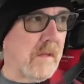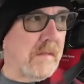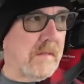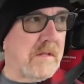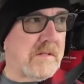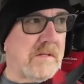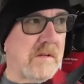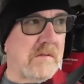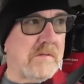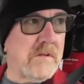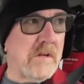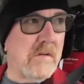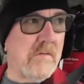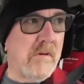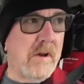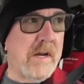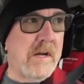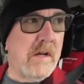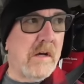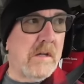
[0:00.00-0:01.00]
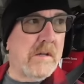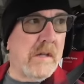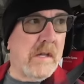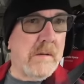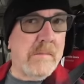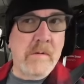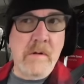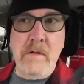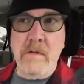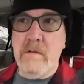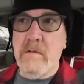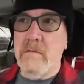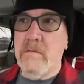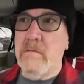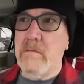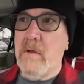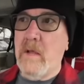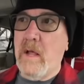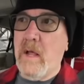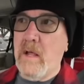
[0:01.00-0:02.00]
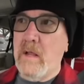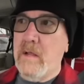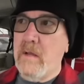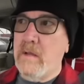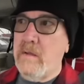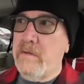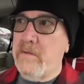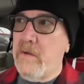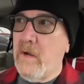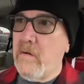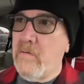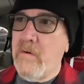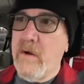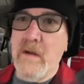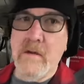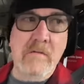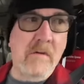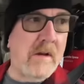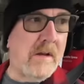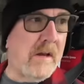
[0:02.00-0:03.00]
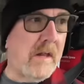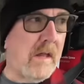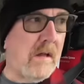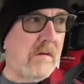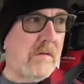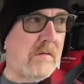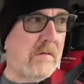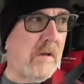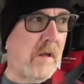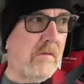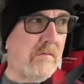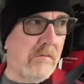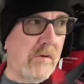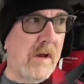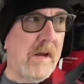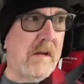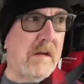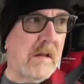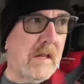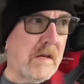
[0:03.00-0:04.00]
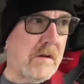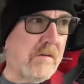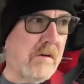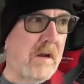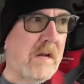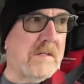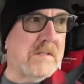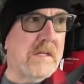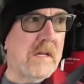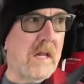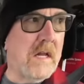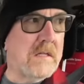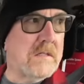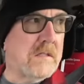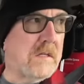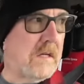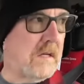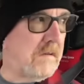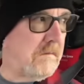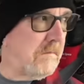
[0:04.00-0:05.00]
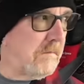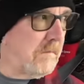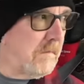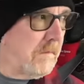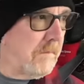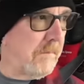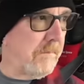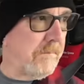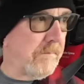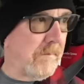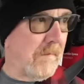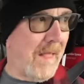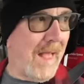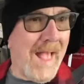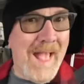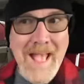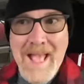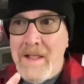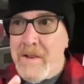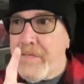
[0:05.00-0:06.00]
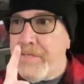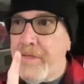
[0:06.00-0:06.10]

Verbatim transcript: They said it was going to rain all day, but it's not raining right now. It rained like crazy last night and